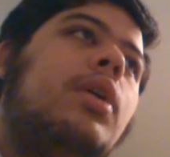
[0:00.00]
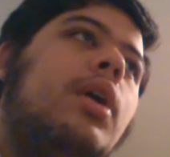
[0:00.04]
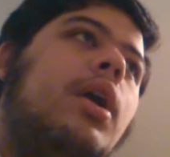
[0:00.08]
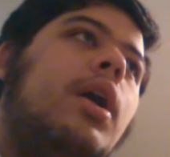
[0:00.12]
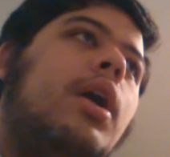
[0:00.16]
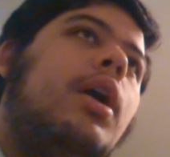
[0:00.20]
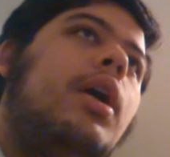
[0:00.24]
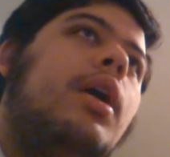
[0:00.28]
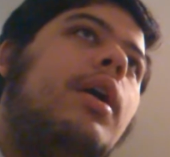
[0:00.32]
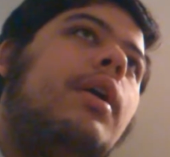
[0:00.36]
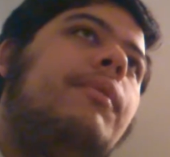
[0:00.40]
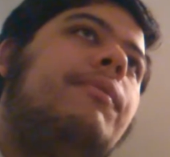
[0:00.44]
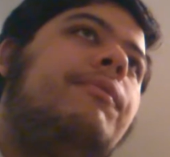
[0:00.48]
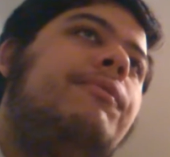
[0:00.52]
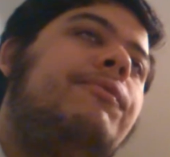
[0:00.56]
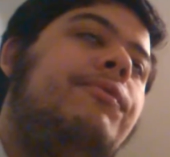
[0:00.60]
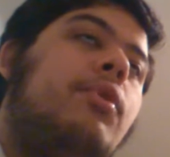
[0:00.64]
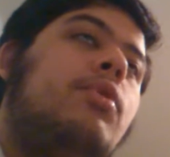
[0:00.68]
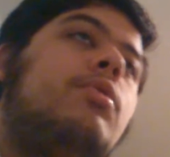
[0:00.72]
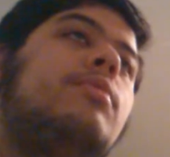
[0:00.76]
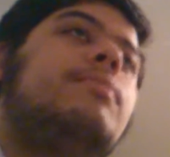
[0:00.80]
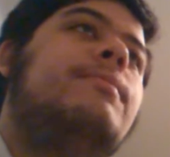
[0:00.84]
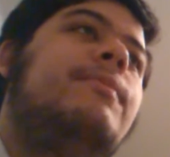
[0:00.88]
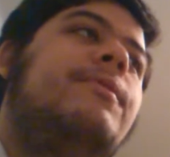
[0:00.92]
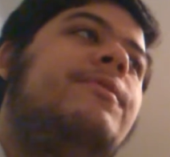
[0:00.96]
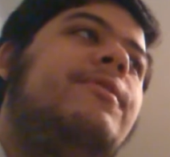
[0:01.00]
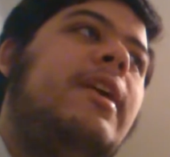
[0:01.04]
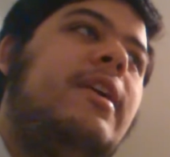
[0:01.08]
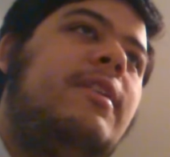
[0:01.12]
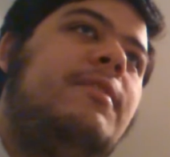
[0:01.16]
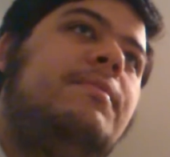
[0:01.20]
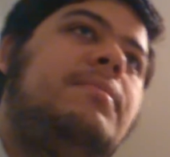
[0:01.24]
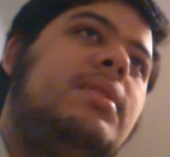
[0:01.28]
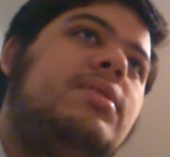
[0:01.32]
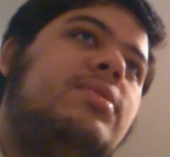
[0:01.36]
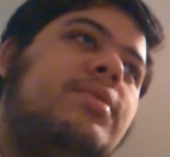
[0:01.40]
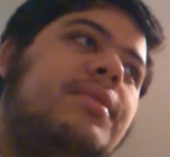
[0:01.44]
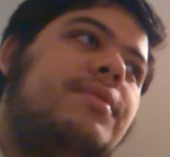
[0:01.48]
uh, four
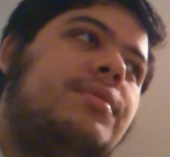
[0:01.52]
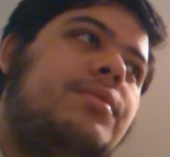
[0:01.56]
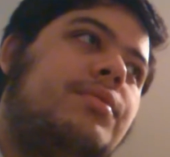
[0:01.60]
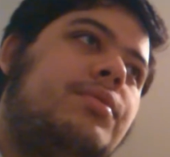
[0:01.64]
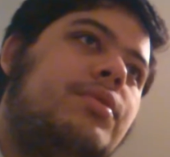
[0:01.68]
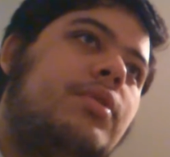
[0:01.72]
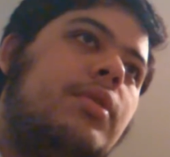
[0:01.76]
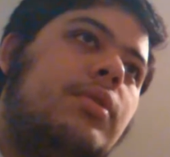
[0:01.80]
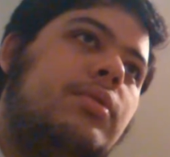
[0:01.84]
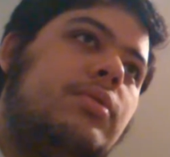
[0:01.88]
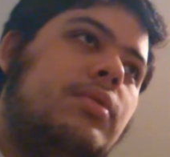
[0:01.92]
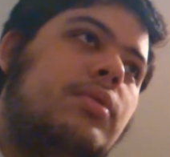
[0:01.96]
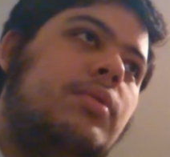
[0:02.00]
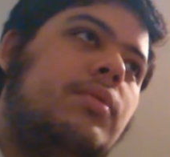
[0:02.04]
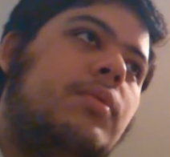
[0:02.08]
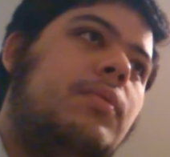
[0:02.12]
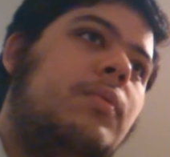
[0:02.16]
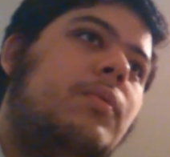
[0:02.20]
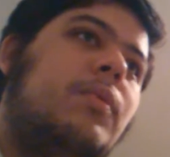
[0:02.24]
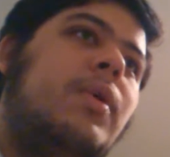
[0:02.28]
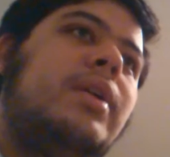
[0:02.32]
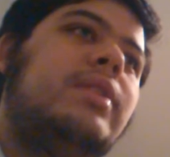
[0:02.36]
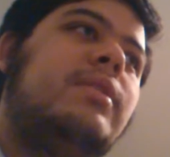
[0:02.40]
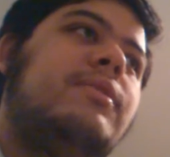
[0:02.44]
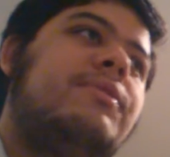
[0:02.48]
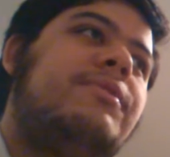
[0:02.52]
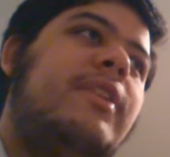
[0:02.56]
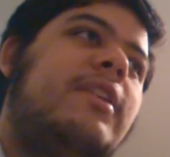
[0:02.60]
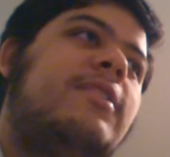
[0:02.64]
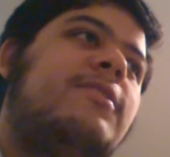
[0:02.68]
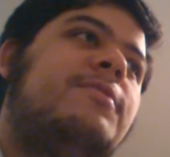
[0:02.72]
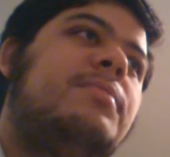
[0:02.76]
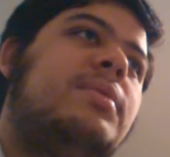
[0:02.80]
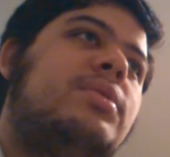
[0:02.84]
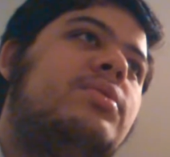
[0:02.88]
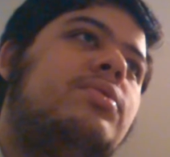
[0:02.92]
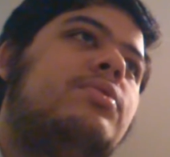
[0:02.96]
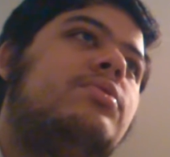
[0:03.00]
five meter zone, one five
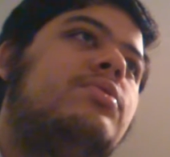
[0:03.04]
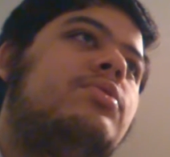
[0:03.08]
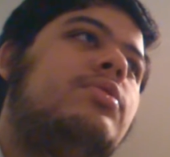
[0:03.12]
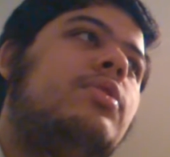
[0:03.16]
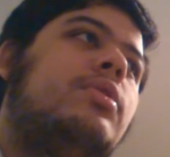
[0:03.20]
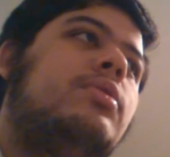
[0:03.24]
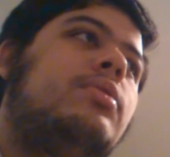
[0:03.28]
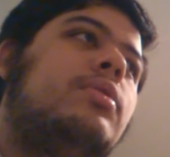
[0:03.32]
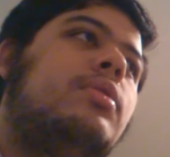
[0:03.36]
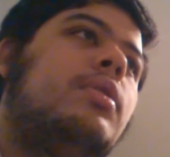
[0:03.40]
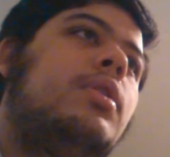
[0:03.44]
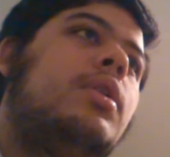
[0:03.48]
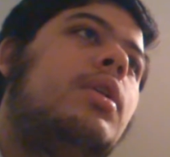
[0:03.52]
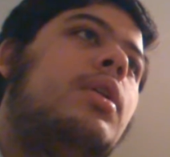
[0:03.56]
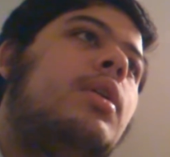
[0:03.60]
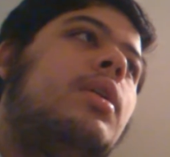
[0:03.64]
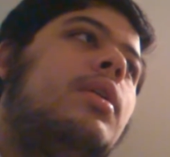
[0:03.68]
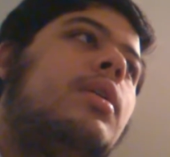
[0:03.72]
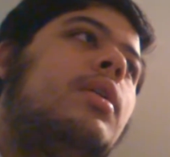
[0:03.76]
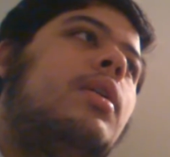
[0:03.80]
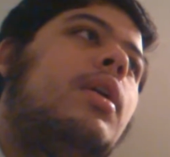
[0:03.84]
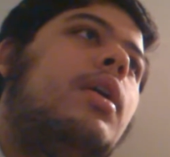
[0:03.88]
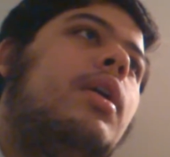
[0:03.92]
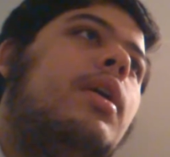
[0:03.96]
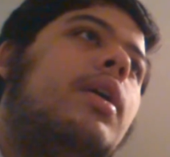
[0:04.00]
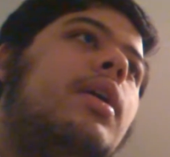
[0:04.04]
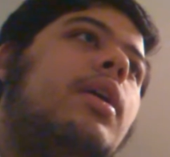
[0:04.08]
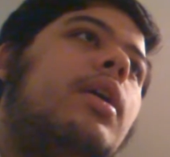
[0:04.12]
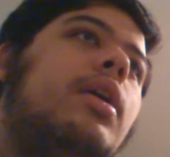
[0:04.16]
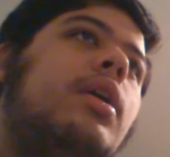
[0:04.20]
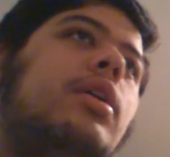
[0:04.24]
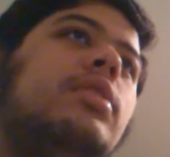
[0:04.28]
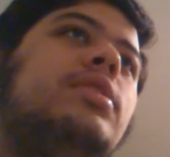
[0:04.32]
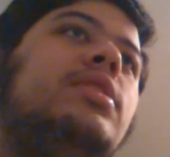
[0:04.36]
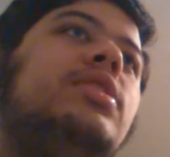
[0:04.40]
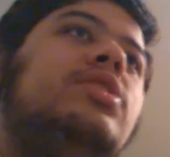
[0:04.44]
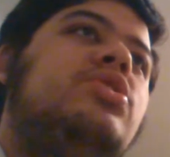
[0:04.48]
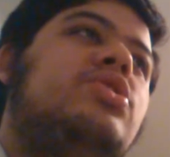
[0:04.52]
meter zone uh,
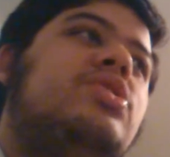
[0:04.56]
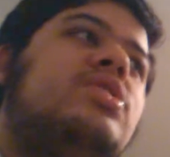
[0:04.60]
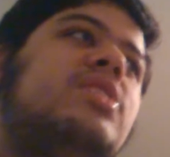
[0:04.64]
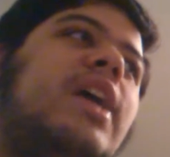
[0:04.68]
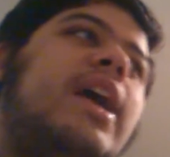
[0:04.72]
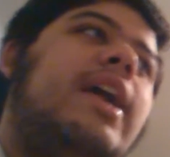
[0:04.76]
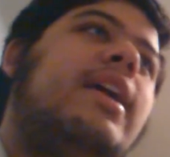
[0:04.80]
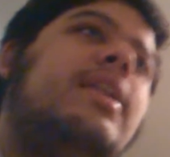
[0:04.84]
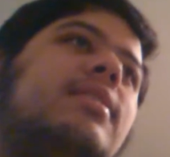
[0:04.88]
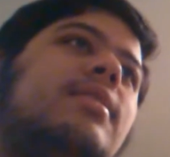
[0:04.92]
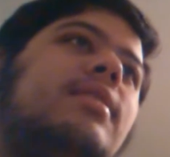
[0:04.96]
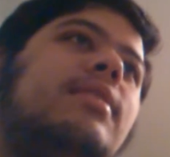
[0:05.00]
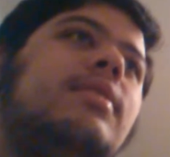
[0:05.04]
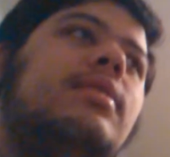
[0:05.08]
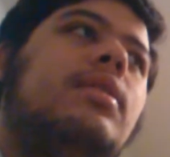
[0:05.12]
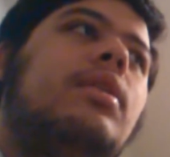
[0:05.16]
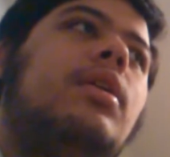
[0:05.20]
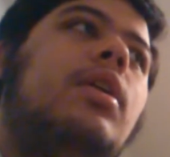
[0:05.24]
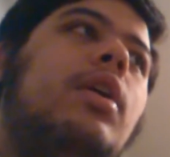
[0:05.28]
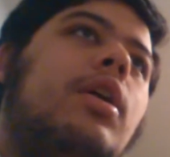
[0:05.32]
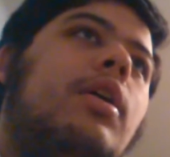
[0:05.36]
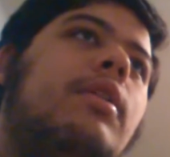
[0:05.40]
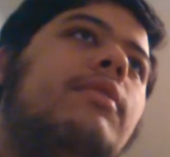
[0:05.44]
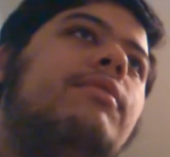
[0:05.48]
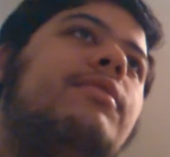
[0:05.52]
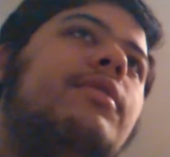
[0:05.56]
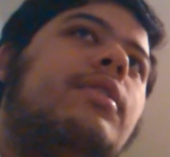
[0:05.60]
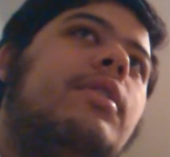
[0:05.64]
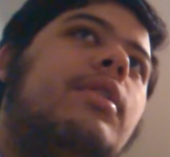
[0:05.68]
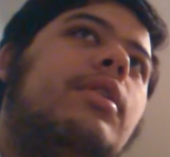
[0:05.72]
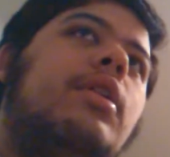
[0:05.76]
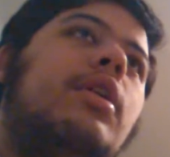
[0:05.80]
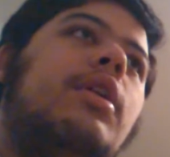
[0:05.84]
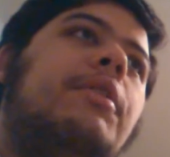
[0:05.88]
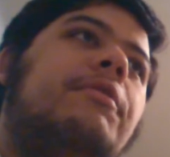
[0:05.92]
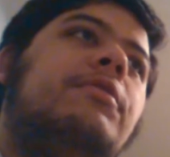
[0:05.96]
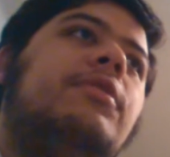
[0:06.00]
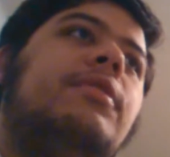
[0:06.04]
on each side of
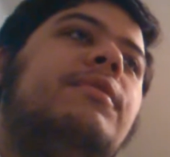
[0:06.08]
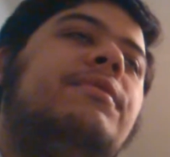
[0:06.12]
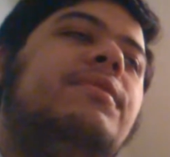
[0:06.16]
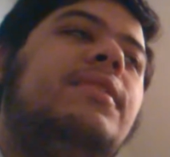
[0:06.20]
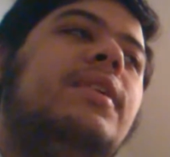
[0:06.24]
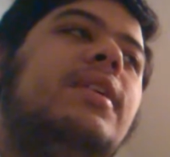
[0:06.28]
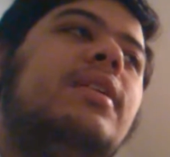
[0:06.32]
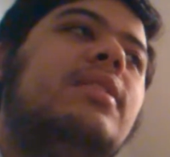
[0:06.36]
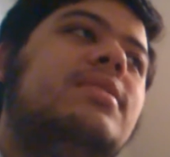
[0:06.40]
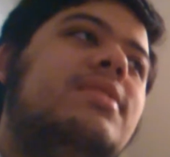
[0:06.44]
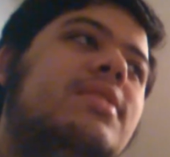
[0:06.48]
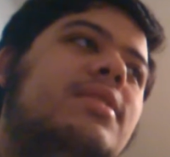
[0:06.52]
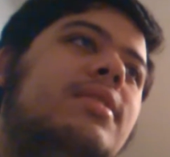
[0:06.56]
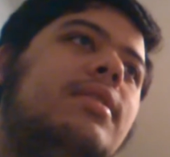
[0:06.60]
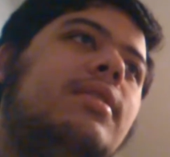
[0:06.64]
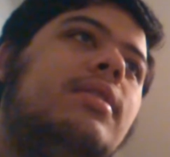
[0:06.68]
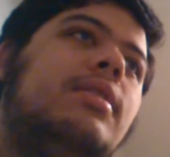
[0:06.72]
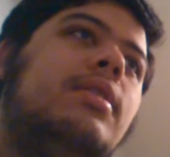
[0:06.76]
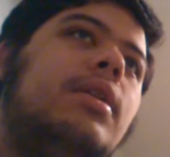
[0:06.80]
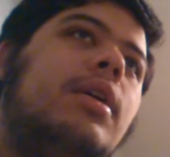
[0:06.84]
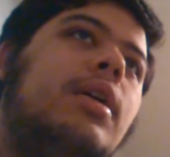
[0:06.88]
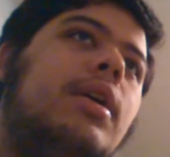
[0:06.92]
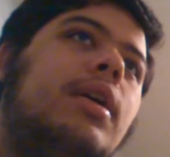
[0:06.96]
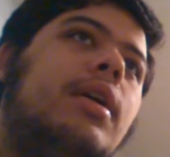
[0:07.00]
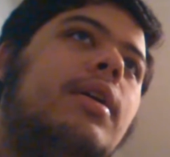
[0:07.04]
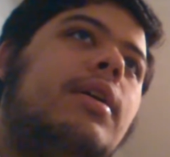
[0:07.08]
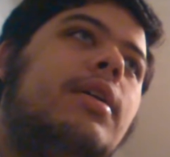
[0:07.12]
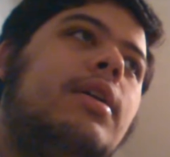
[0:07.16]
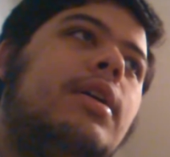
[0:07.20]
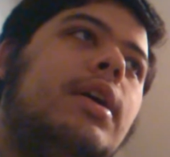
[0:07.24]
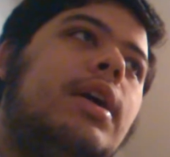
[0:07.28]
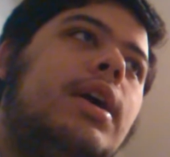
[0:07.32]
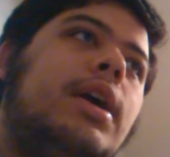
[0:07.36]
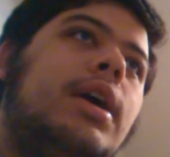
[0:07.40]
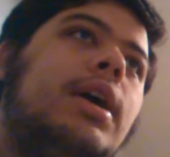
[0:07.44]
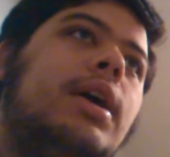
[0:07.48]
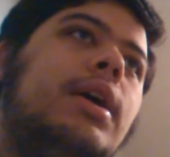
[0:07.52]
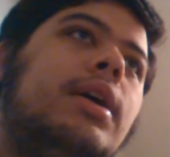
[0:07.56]
uh, of the field
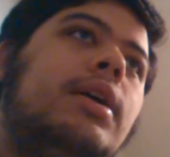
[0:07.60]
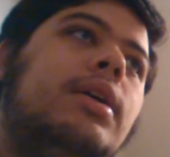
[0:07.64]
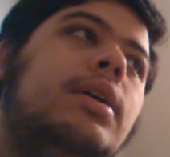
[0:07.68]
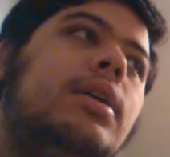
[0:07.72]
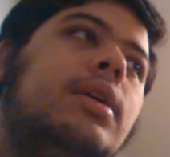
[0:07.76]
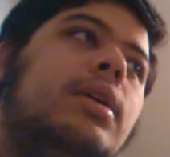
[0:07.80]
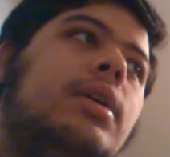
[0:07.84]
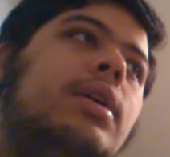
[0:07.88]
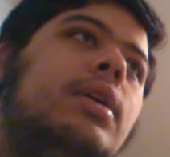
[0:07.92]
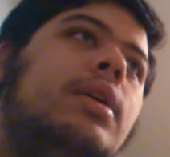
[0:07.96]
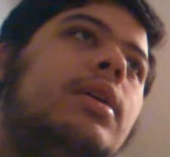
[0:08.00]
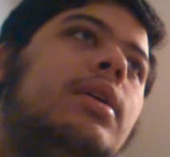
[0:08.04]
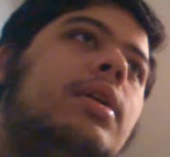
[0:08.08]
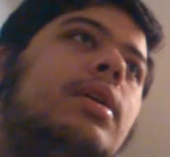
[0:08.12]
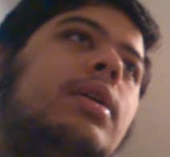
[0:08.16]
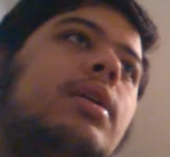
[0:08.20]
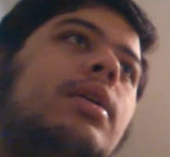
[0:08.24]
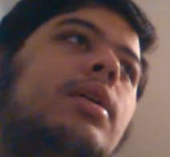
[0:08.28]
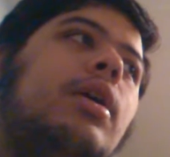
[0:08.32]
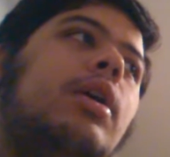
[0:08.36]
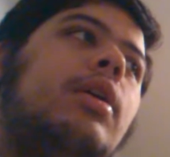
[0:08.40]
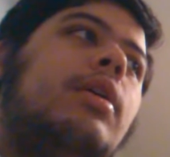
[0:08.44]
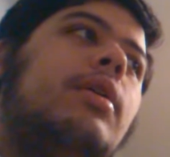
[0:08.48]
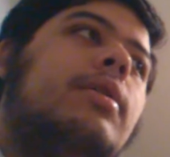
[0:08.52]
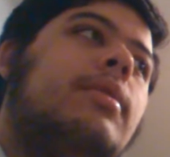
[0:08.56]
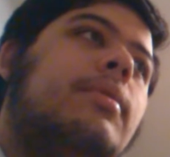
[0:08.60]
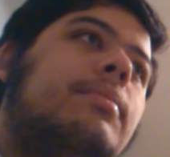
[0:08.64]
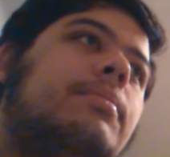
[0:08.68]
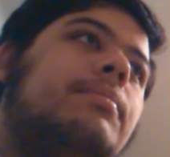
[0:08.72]
uh, uh,